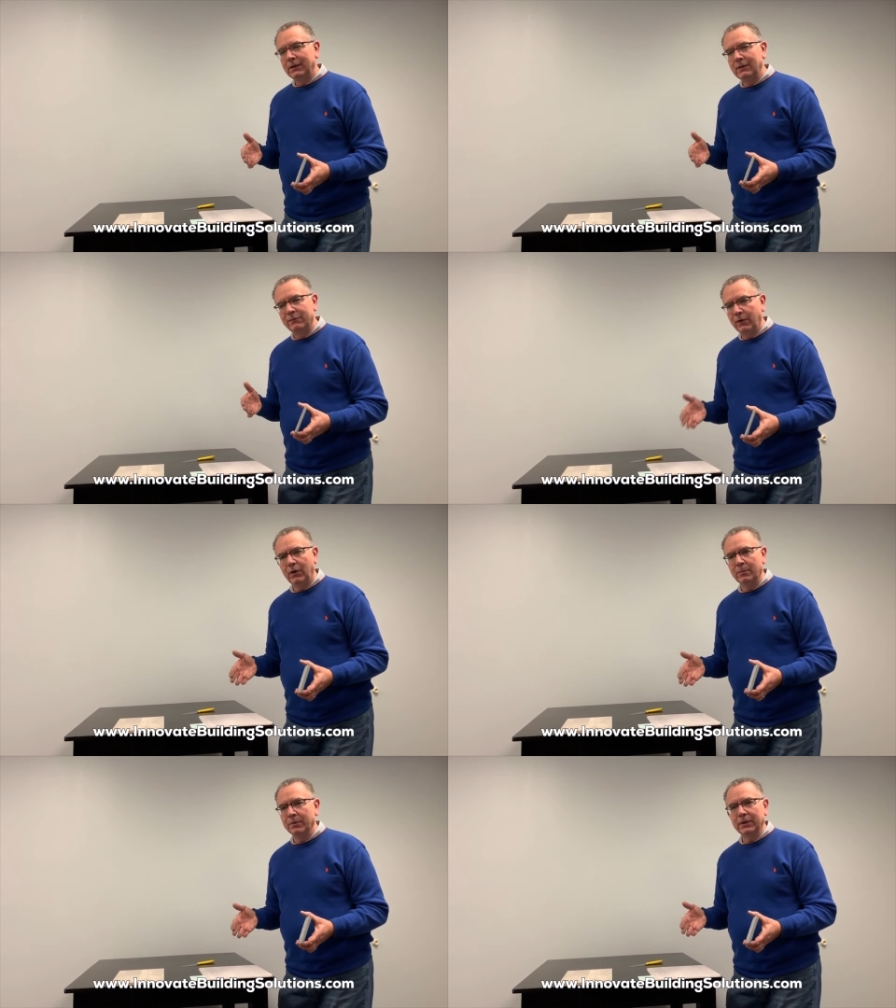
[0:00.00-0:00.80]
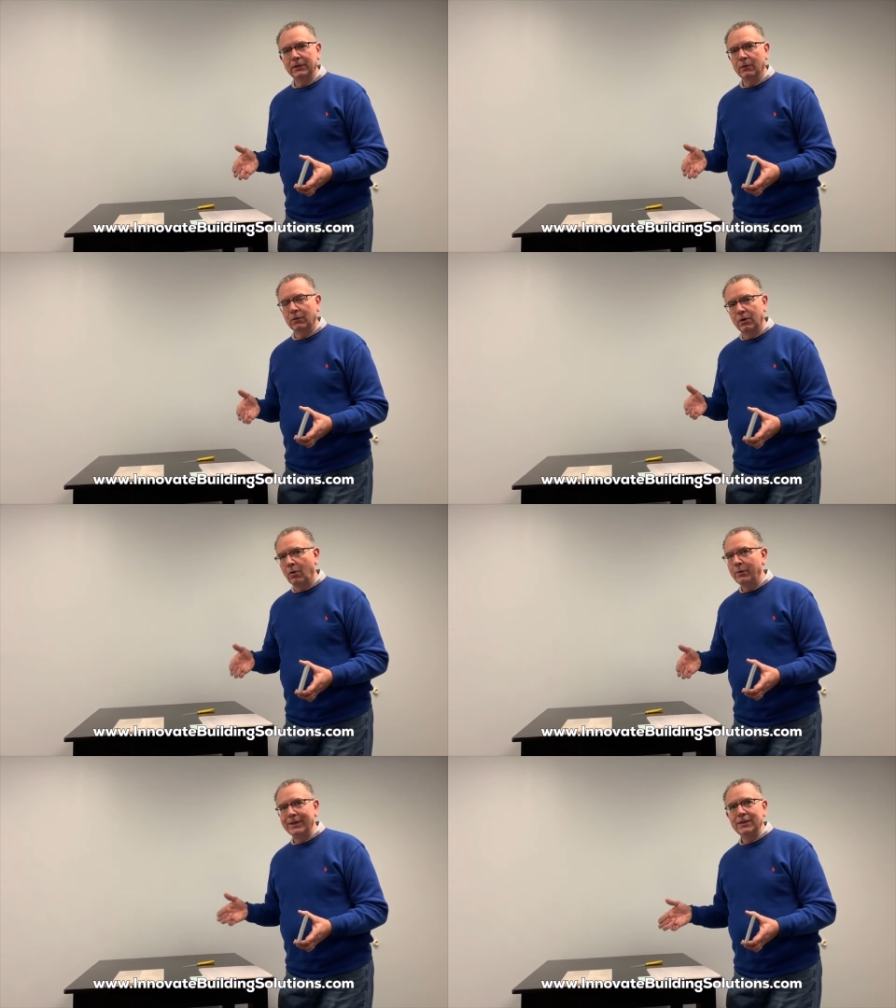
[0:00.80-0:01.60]
invariably, they'll
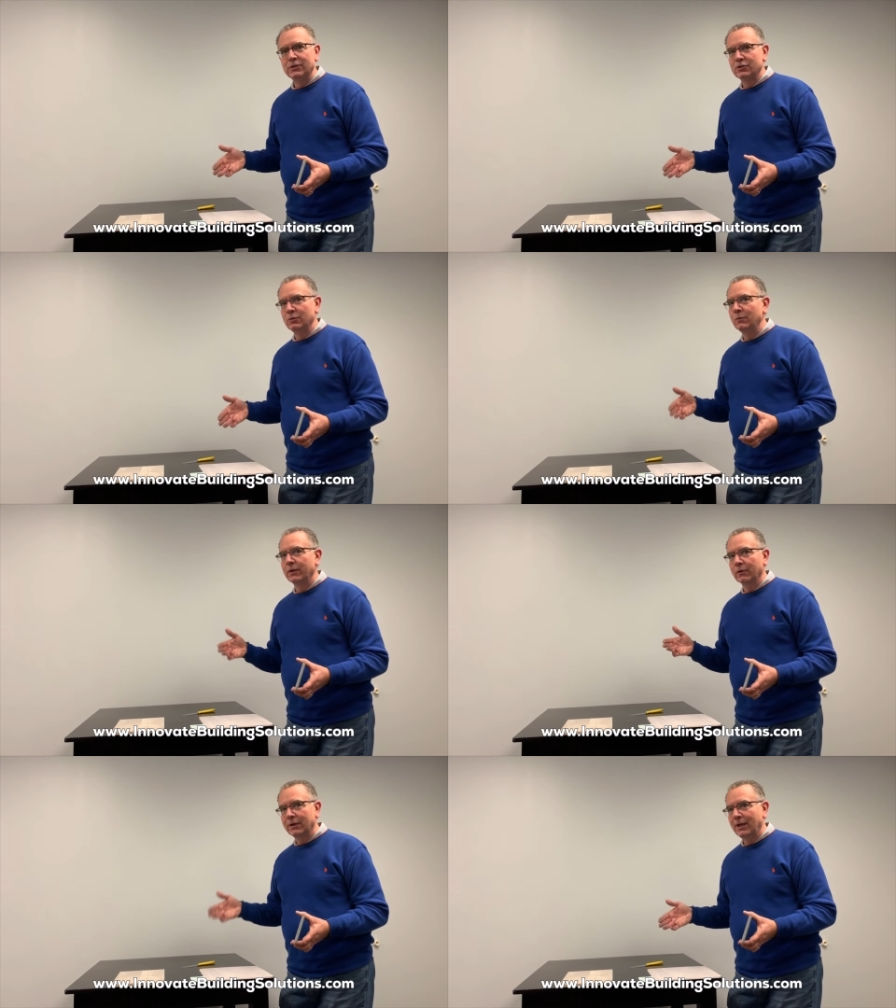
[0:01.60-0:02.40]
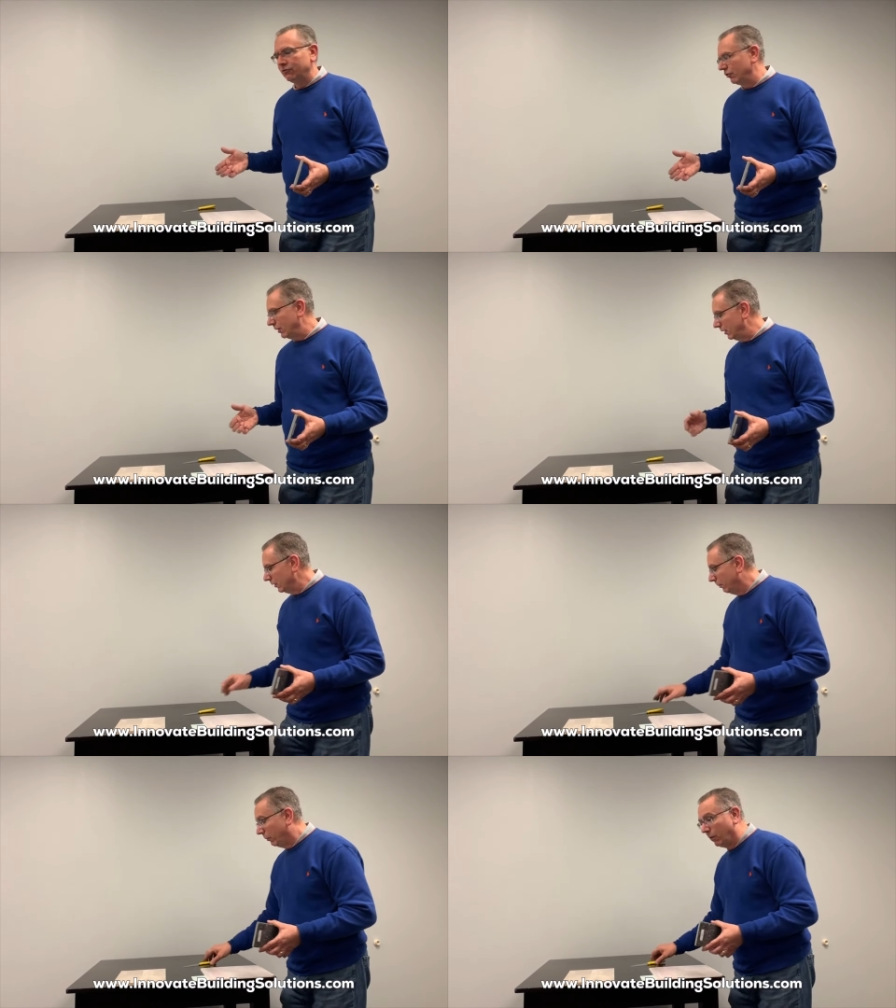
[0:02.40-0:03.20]
go into their kitchen and
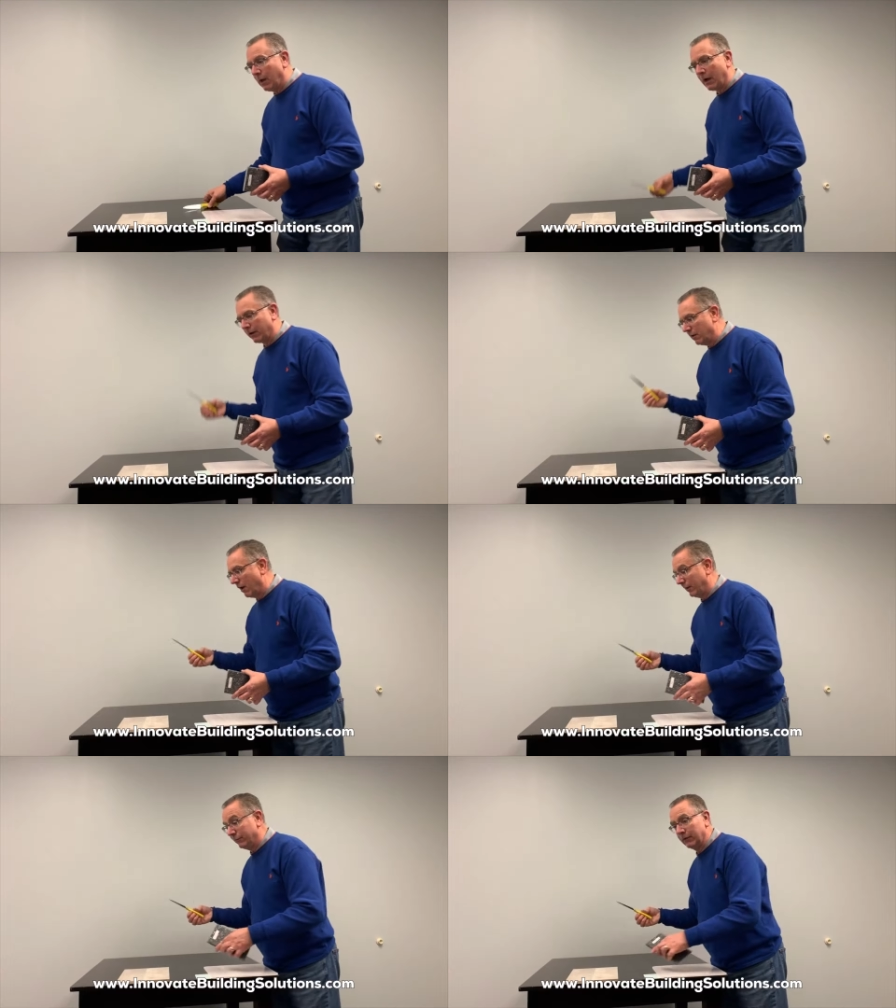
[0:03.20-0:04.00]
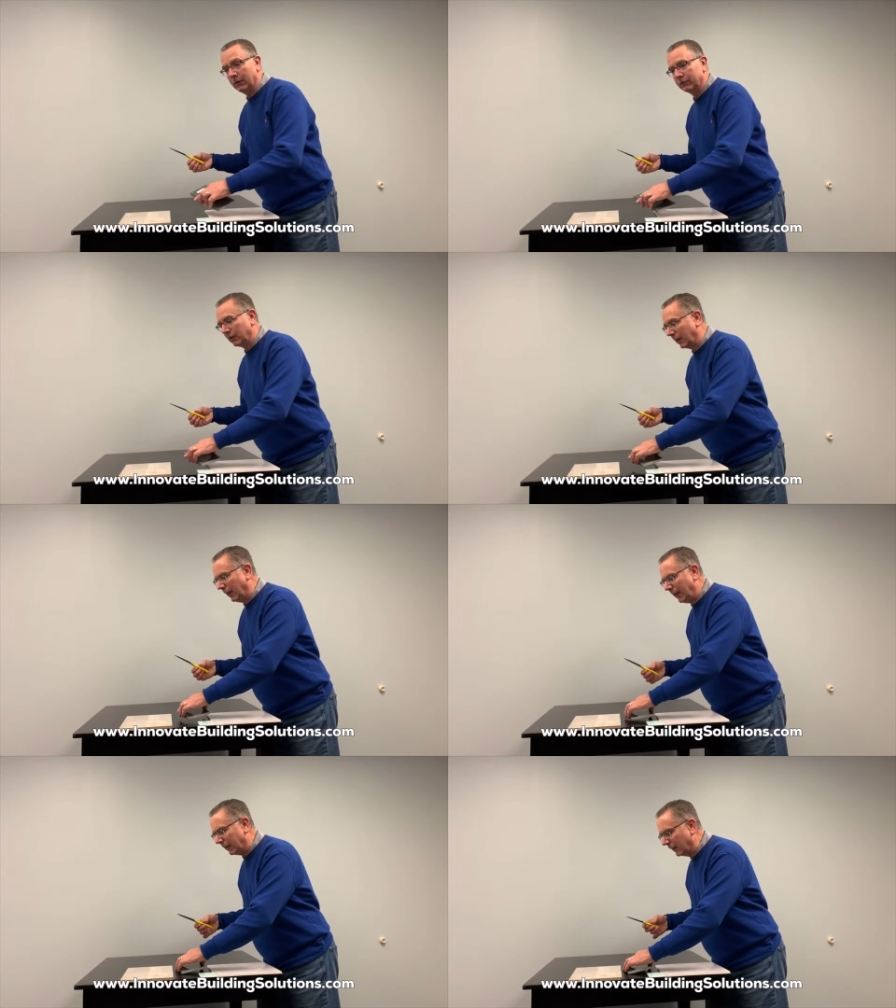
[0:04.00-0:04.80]
they'll pull out a knife and they'll say,
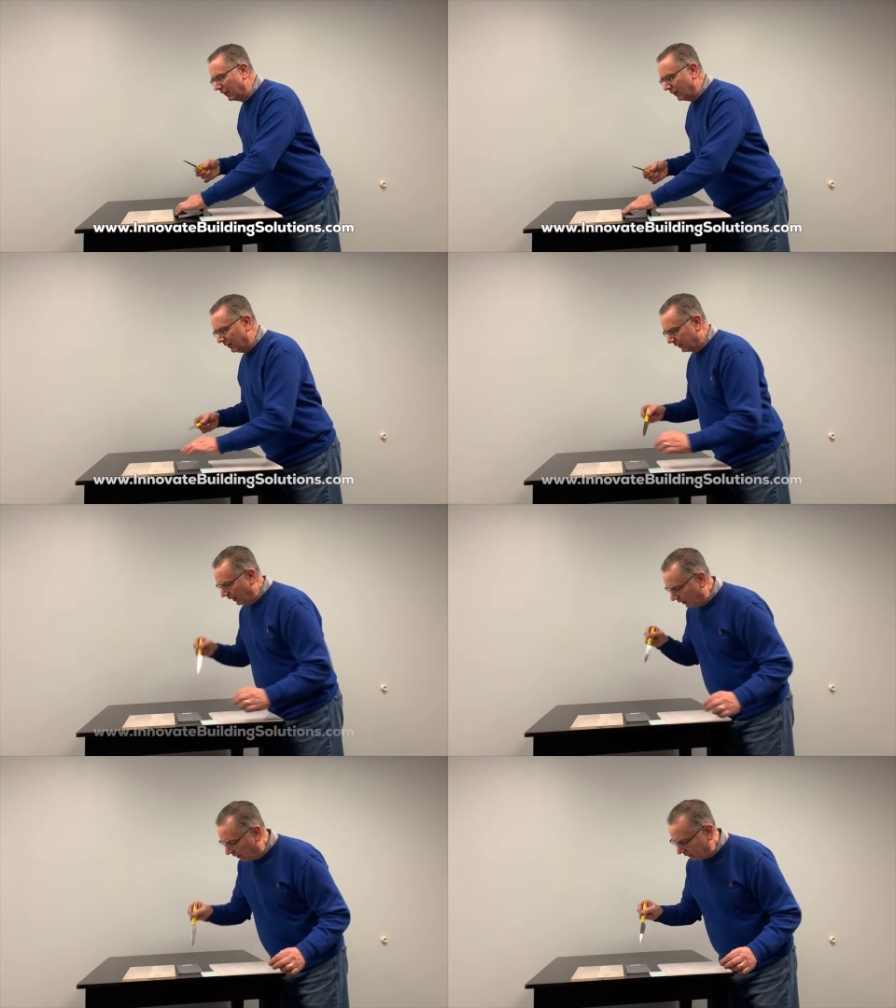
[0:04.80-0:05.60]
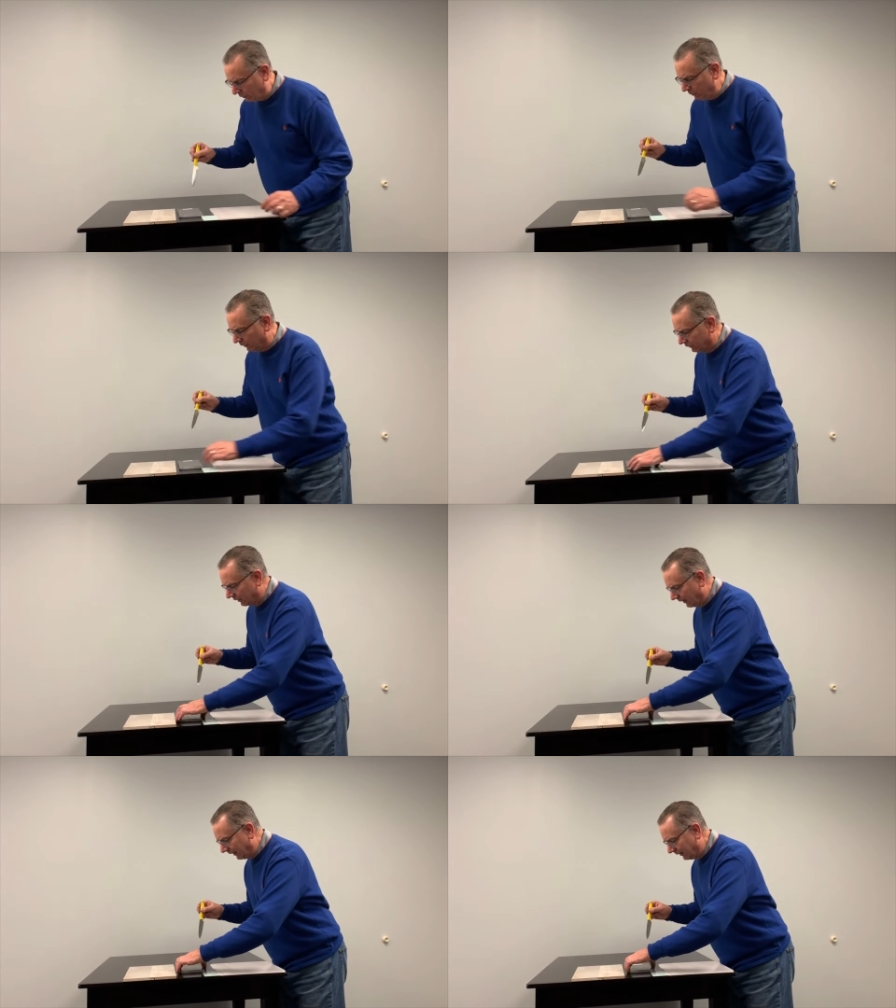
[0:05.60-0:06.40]
hey, can I cut through this
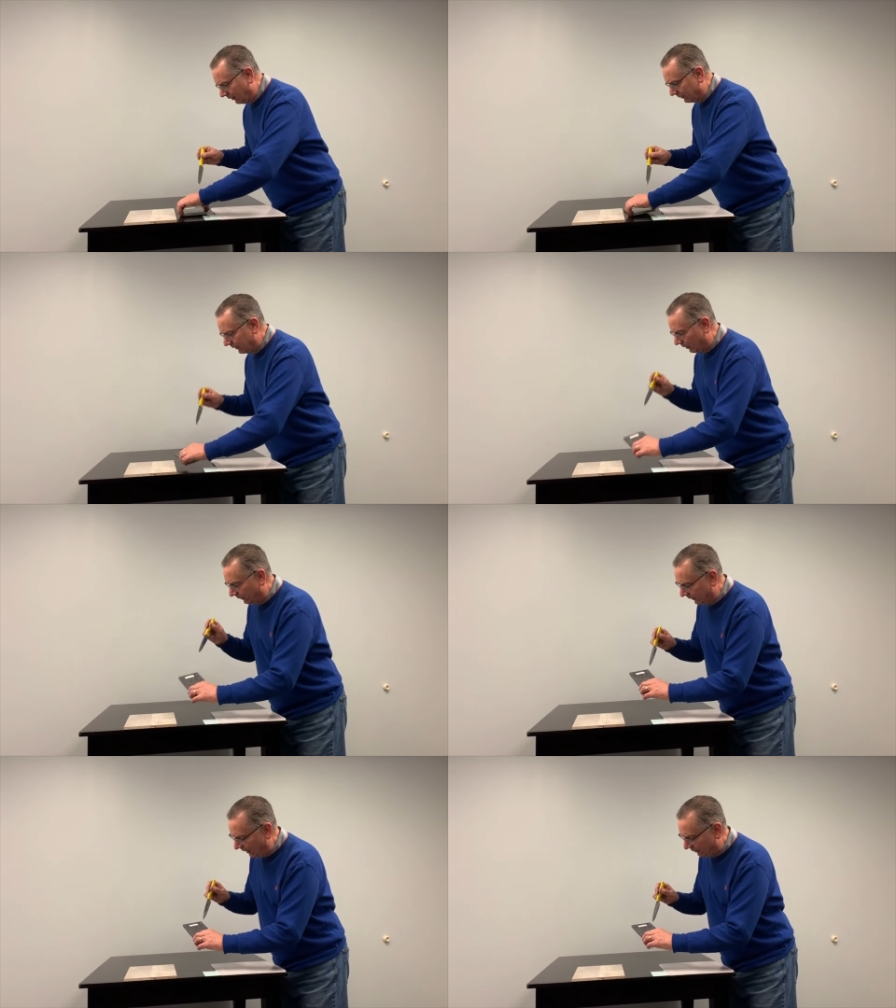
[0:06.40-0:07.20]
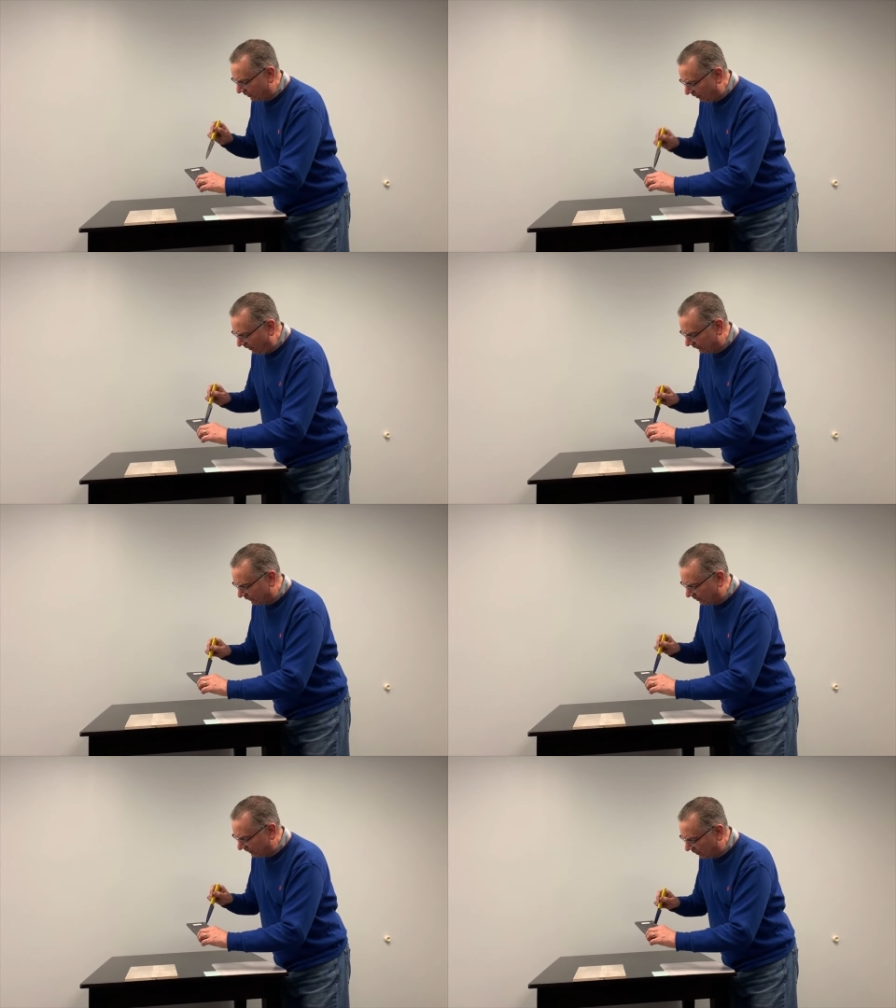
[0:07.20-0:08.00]
thing? And they'll, they'll have the knife and they'll be